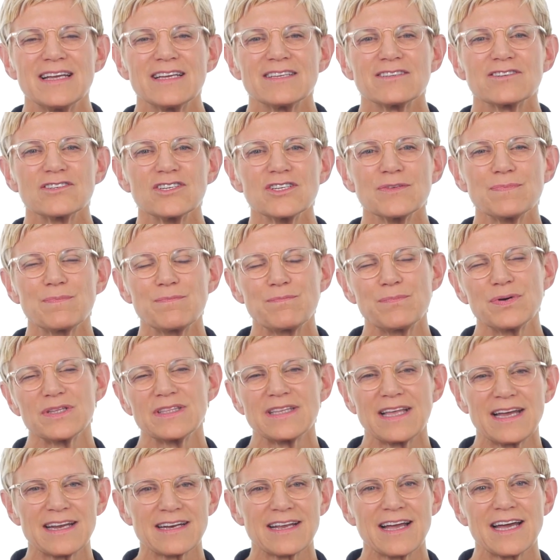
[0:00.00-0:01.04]
So just put
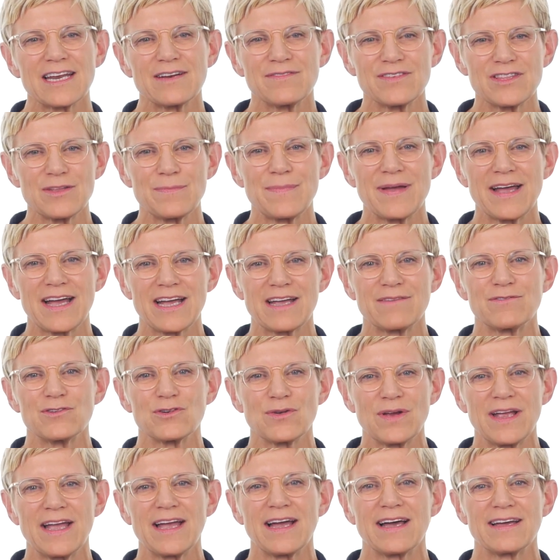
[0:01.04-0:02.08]
that kind of in the back of your
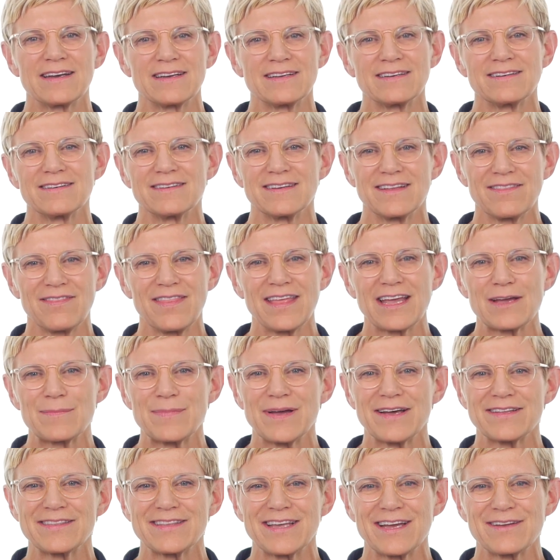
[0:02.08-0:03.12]
head and think
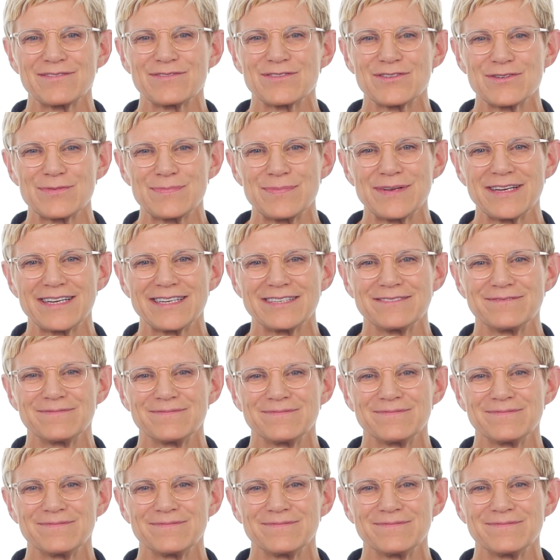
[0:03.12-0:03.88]
about that for a bit.